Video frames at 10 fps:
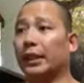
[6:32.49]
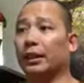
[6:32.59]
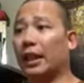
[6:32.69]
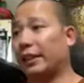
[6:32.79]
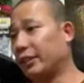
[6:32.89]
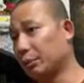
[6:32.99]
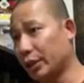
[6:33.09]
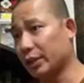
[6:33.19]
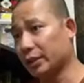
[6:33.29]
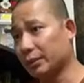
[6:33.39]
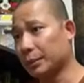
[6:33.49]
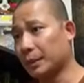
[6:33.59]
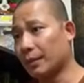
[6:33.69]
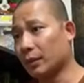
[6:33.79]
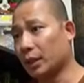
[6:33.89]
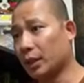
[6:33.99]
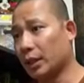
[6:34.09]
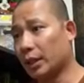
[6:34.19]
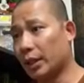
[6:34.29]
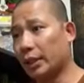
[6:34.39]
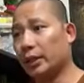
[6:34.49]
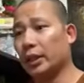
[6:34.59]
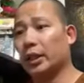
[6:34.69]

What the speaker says: life in prison. Okay?